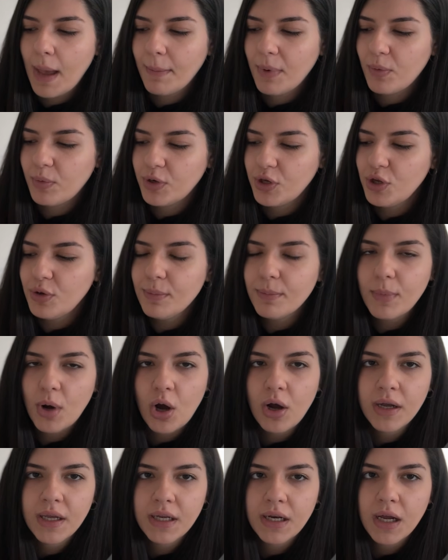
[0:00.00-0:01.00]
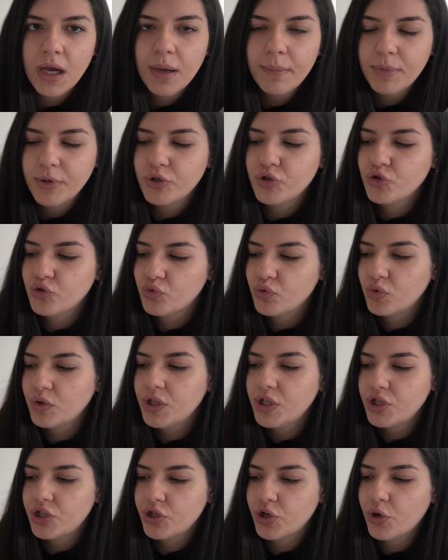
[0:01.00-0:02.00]
but when you mock it up, it truly
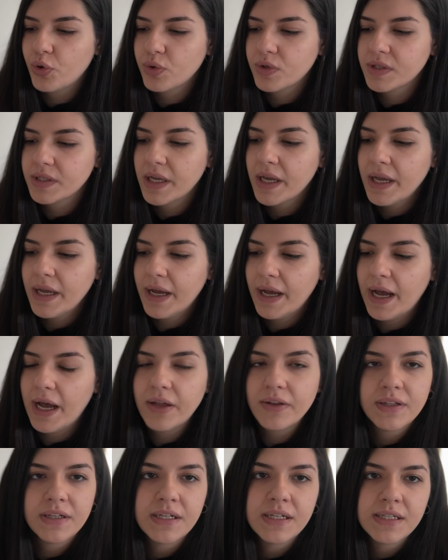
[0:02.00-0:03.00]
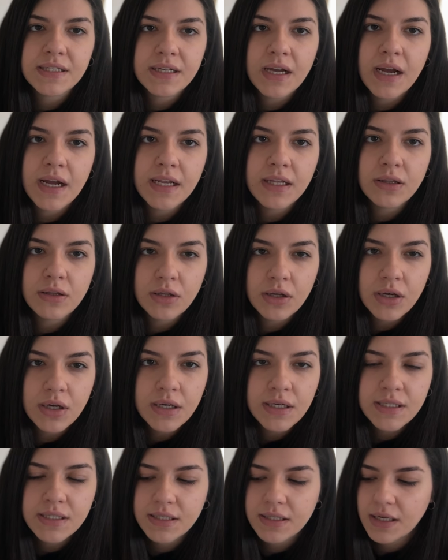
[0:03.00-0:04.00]
shows how the design
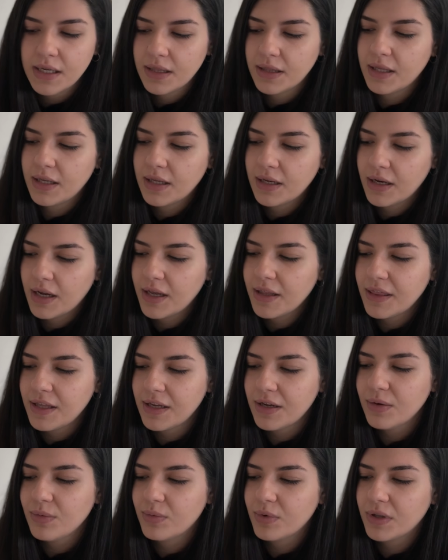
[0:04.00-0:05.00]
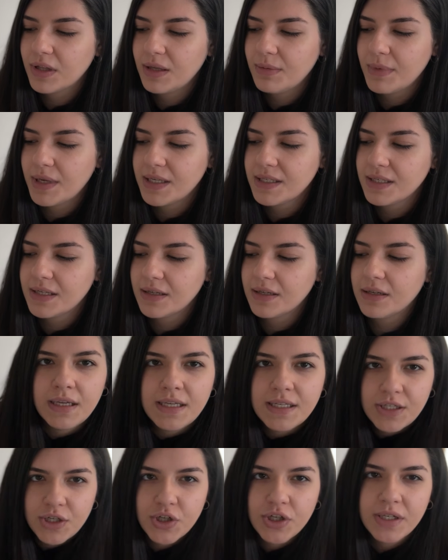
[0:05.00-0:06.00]
looks. And then I think it really makes it
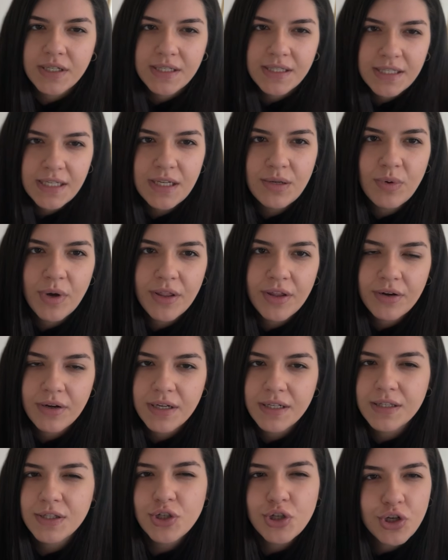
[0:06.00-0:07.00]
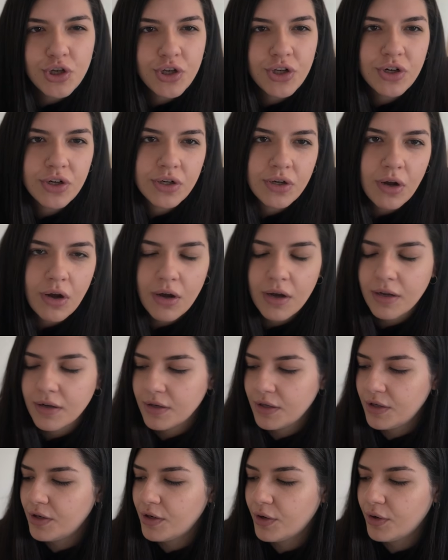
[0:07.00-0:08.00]
easier to see whether it's good or not,
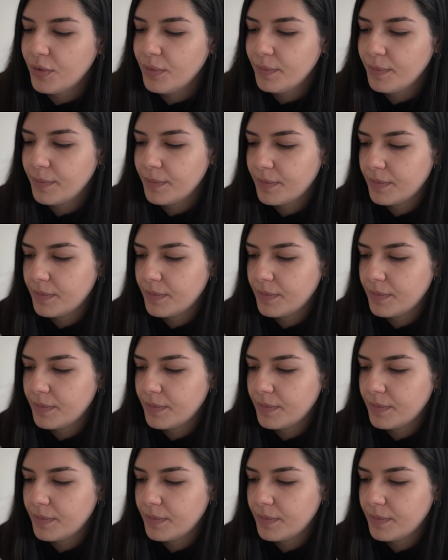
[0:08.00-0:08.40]
you know?